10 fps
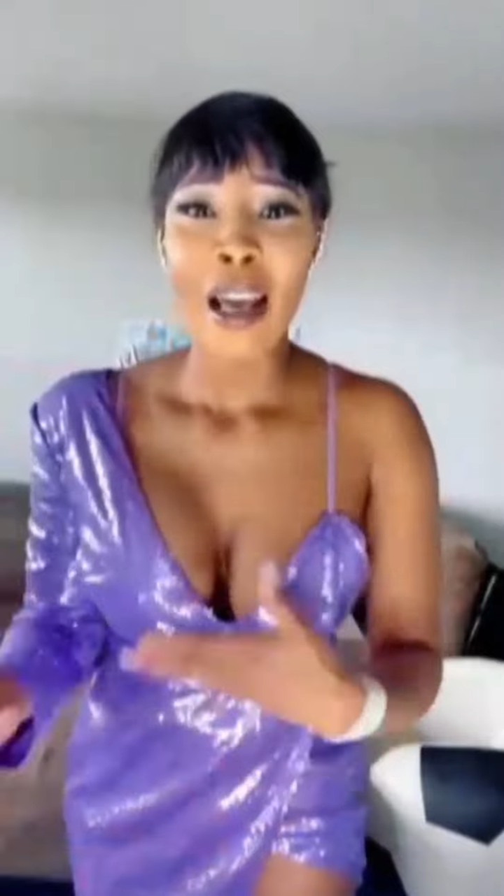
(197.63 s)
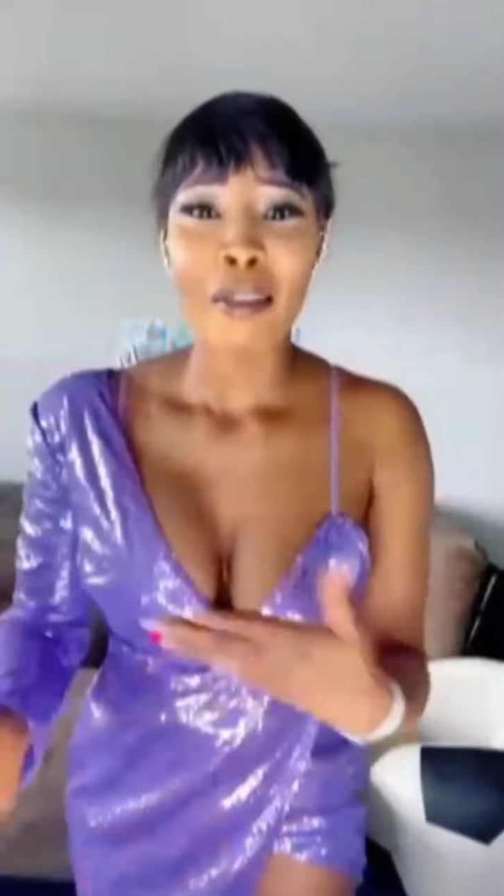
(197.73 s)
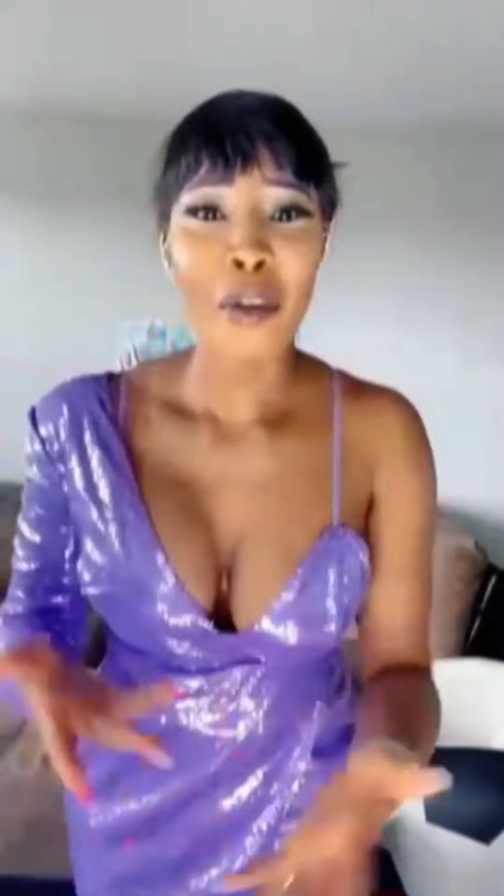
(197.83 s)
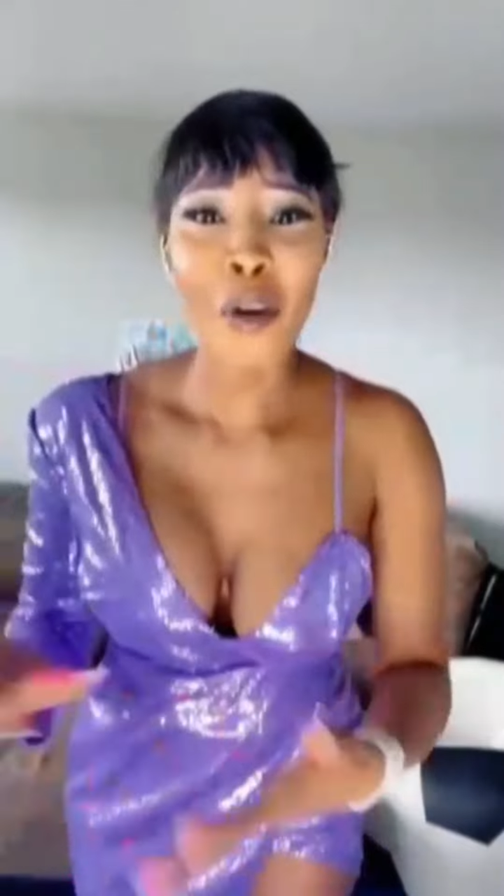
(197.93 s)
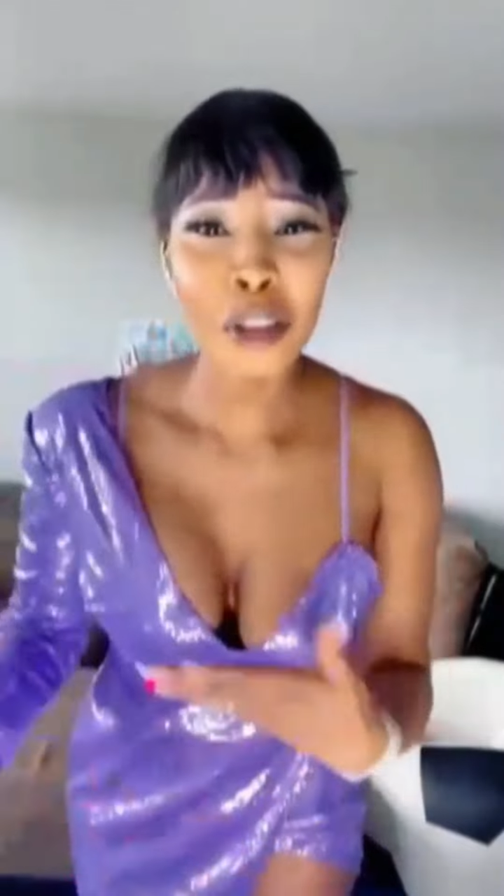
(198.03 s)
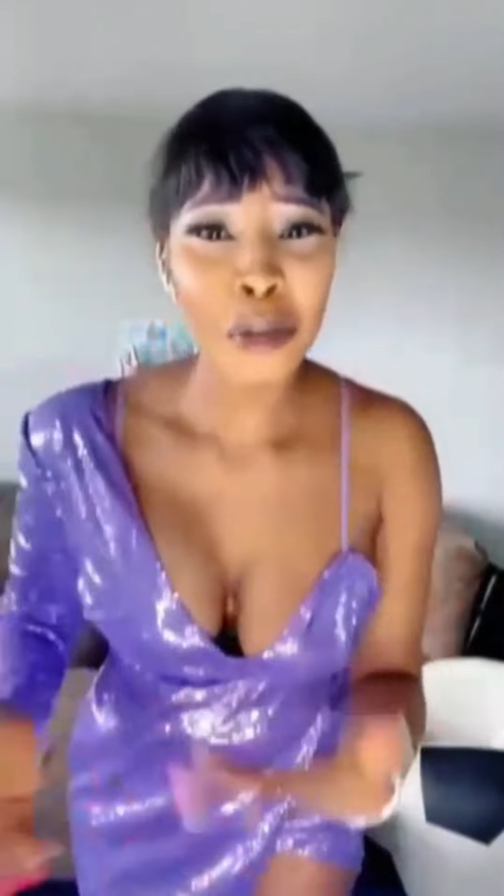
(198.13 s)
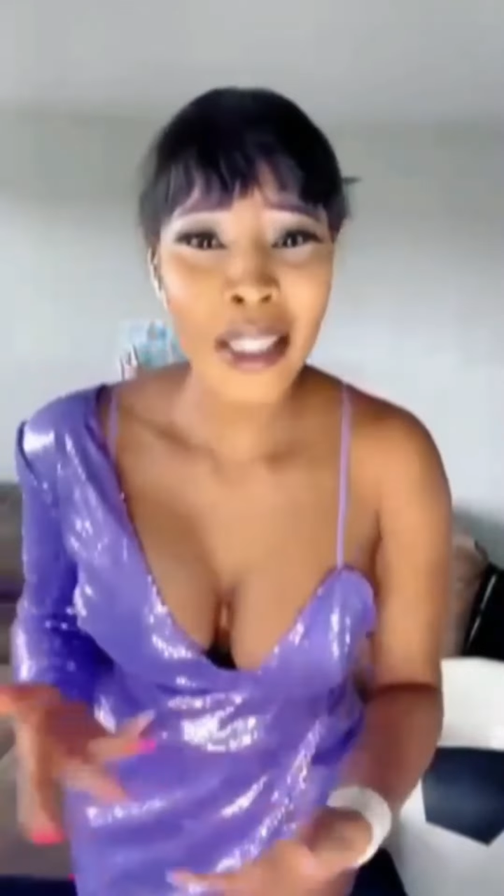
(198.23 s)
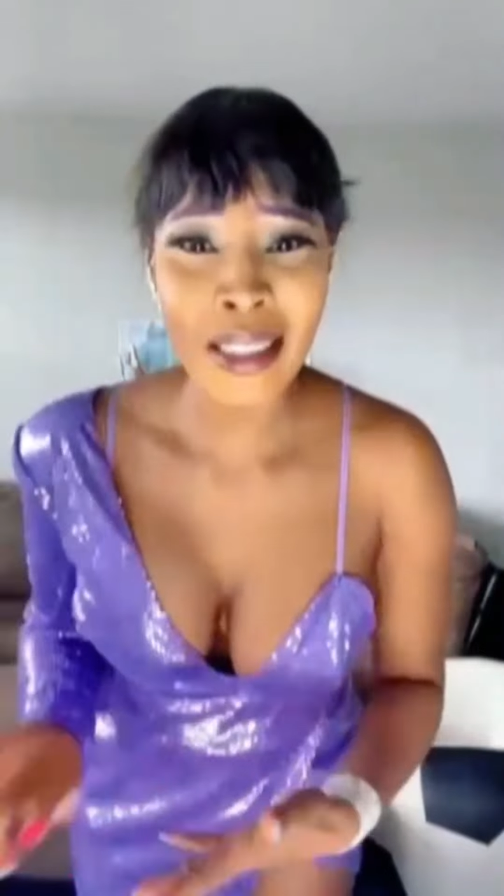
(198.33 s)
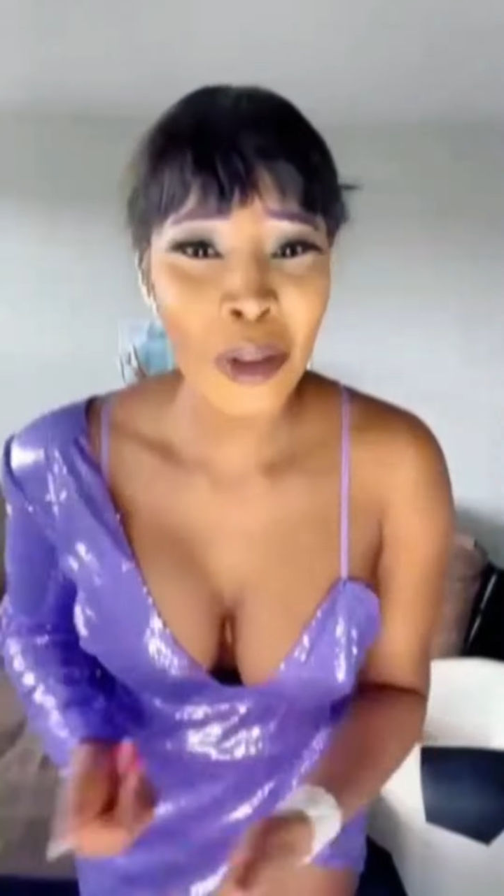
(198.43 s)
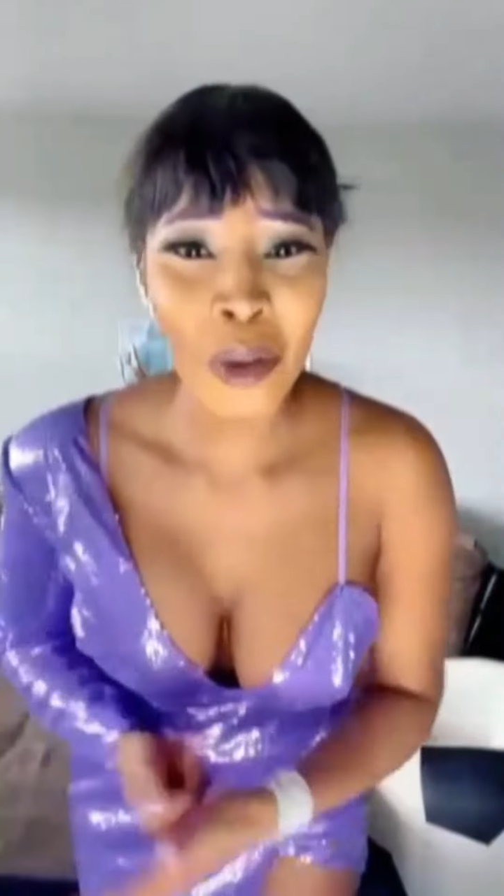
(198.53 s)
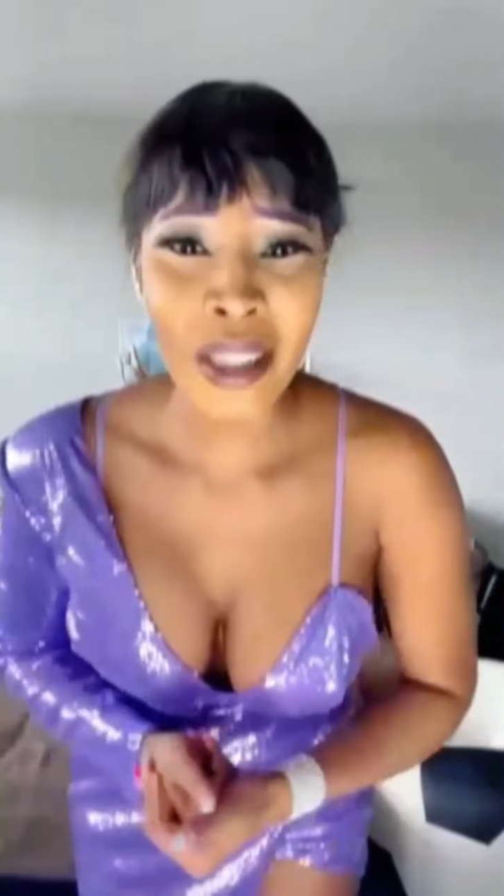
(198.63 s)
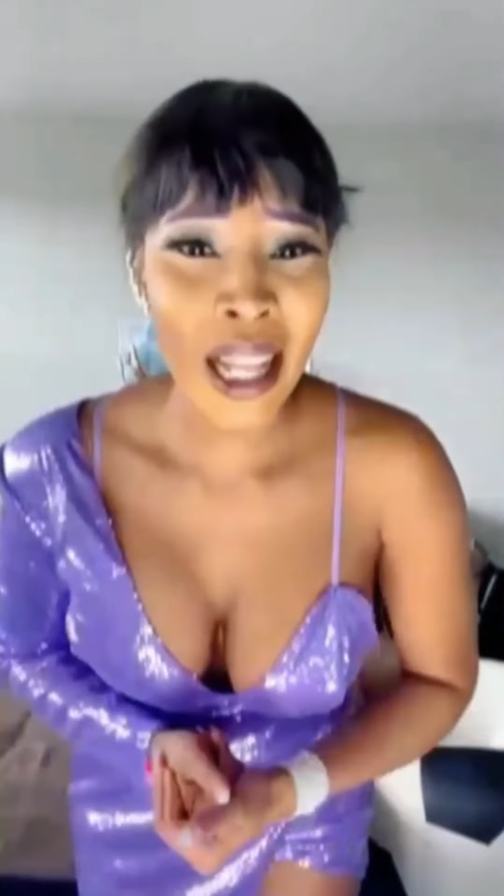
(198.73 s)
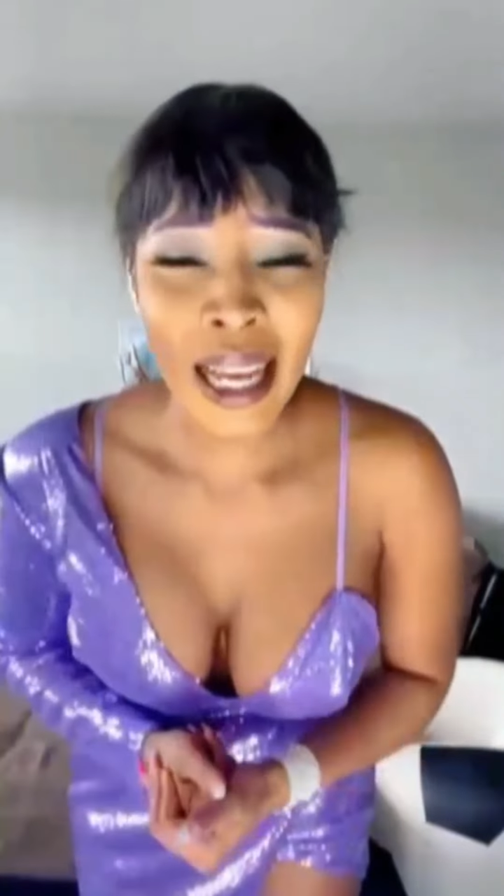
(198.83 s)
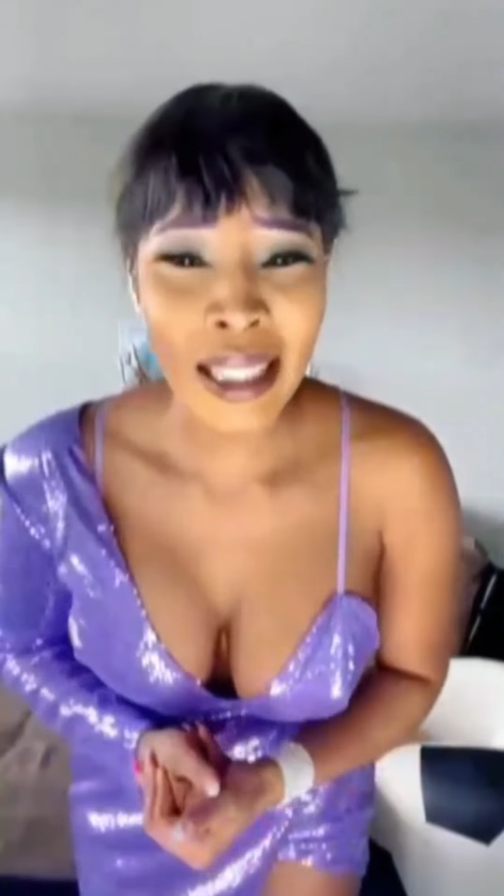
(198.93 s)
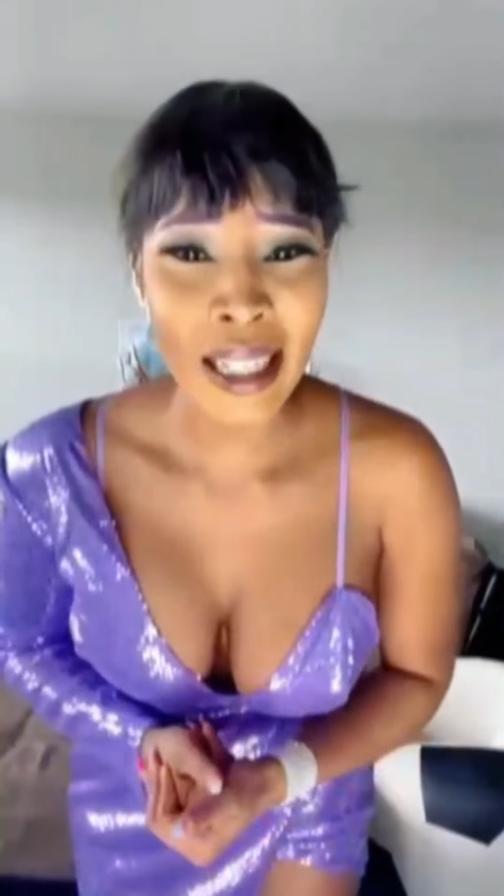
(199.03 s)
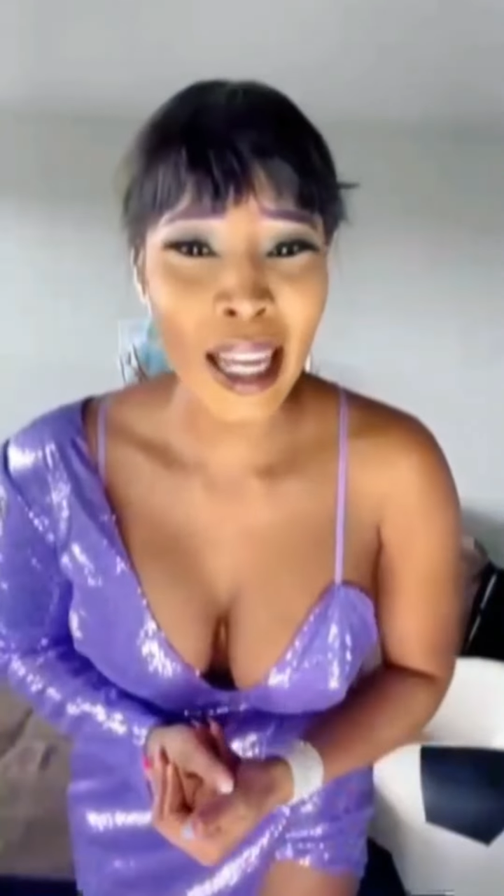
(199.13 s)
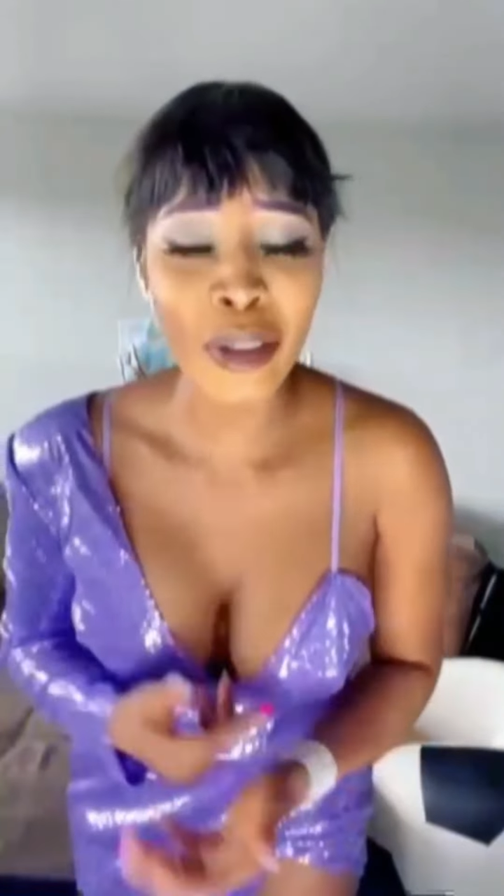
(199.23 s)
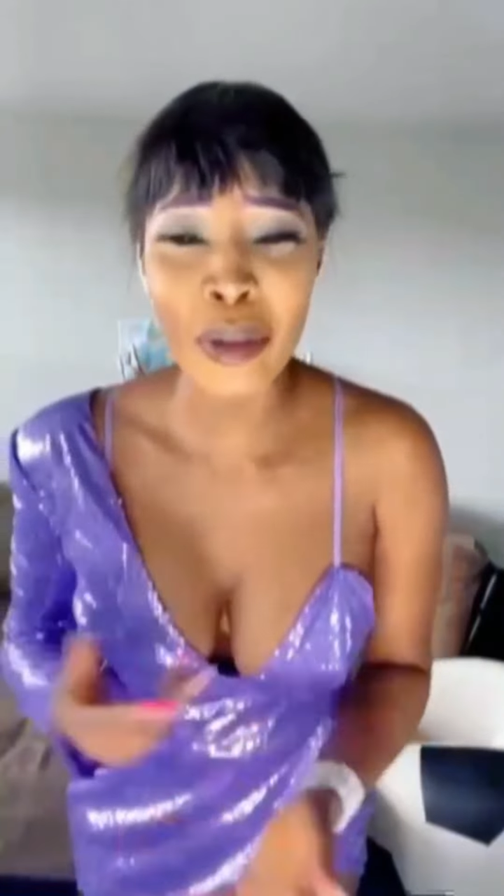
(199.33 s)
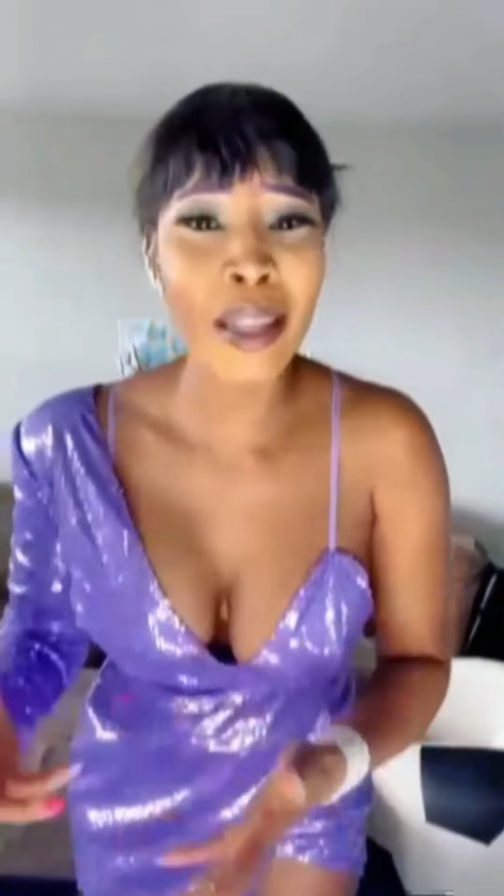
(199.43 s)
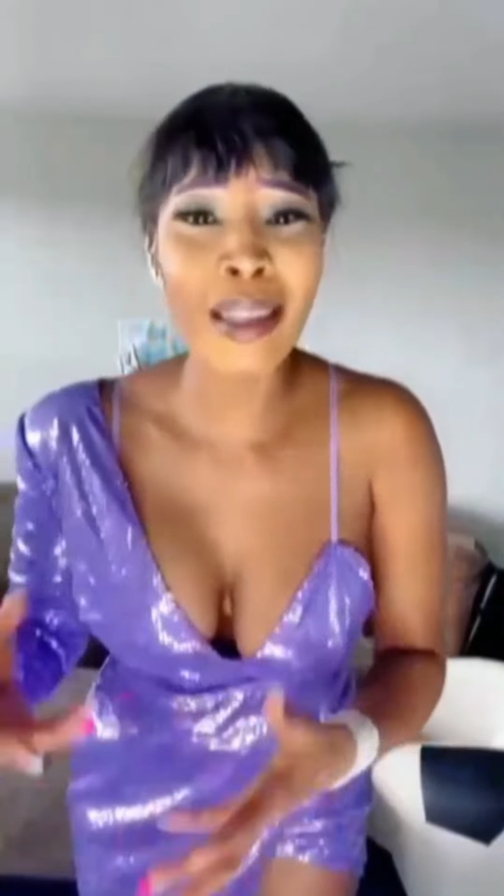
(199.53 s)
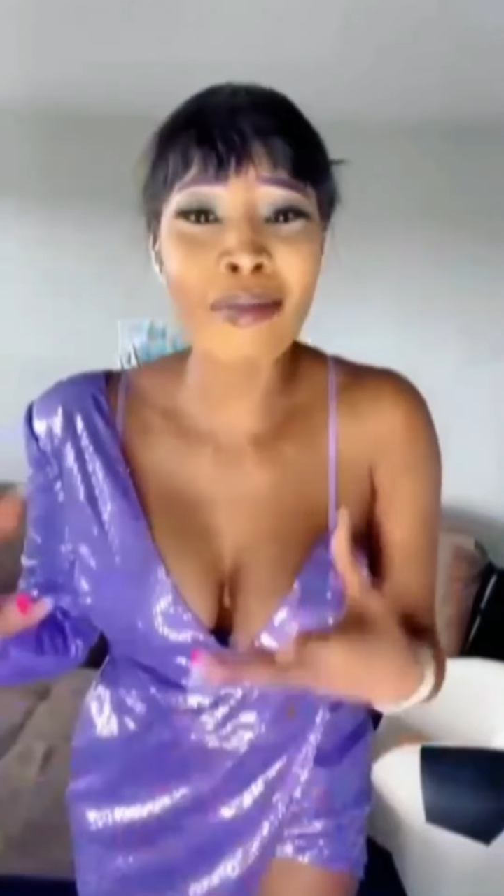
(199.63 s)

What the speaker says: fundraising online. I should have.